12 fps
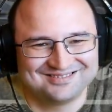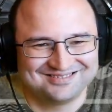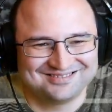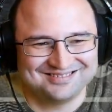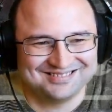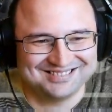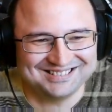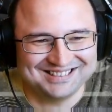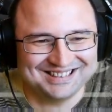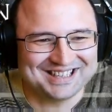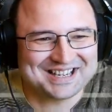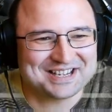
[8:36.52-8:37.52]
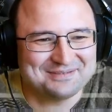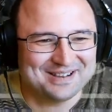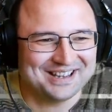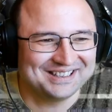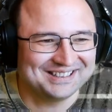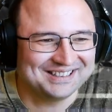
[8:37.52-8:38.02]
It doesn't
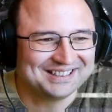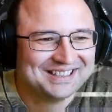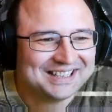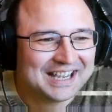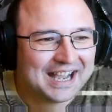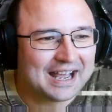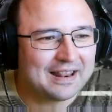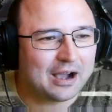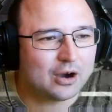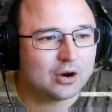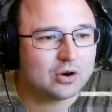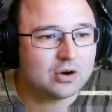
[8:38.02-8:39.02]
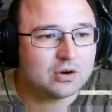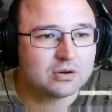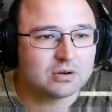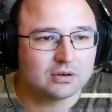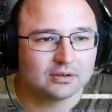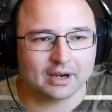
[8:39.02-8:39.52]
matter. And now,
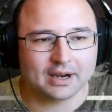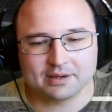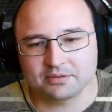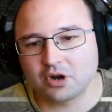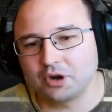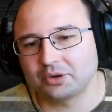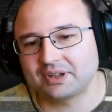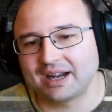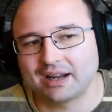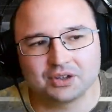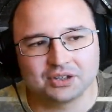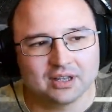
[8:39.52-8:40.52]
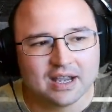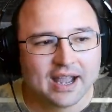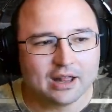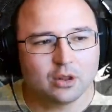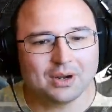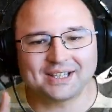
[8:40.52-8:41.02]
oh, okay, I'm going to tag out.
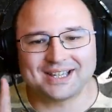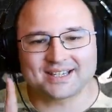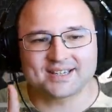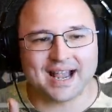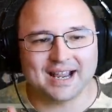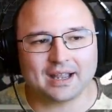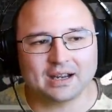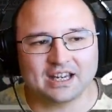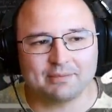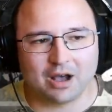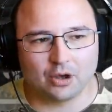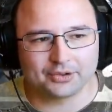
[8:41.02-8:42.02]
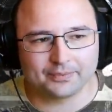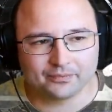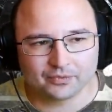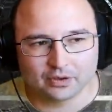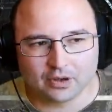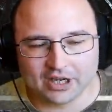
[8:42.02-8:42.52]
And look at this. I tag him out.
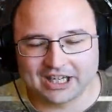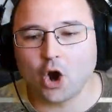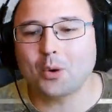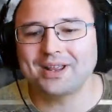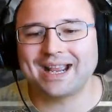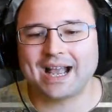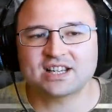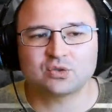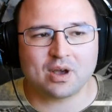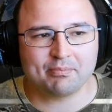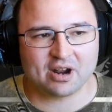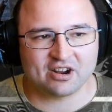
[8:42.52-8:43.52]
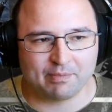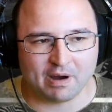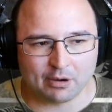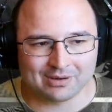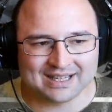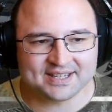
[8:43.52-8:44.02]
He already has one bar of
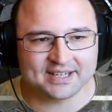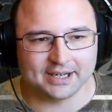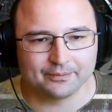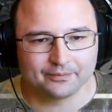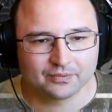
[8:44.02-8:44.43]
power. Let's see.